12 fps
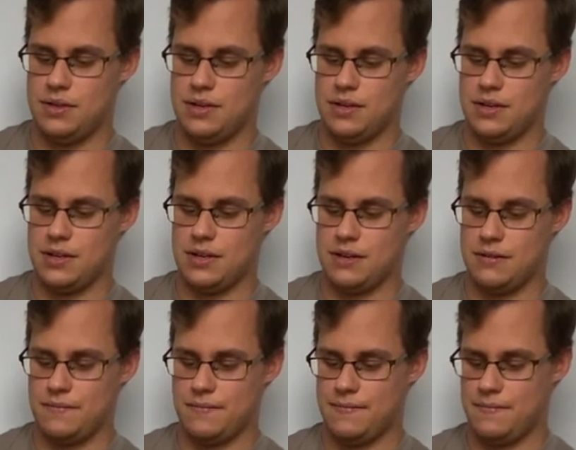Yeah.
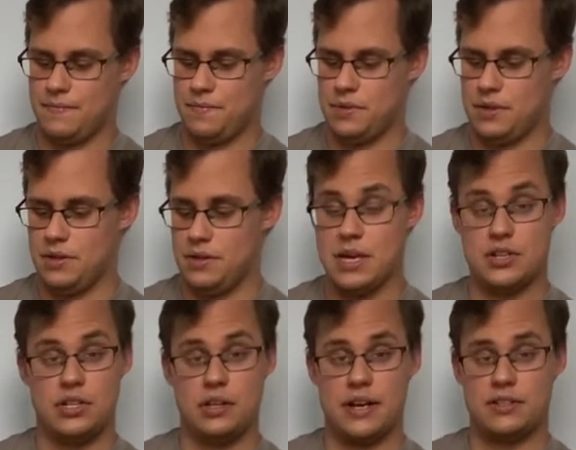Yeah,
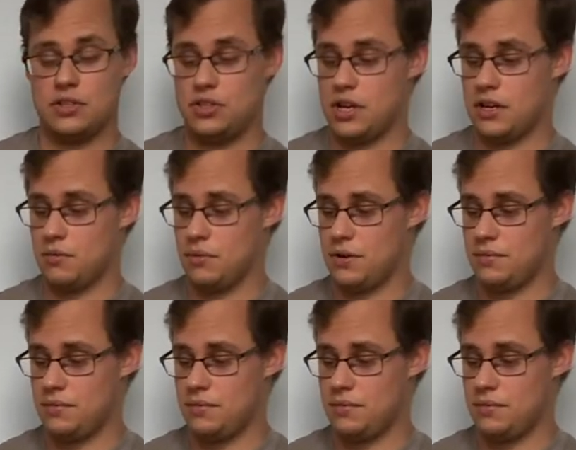she likes the chicken one,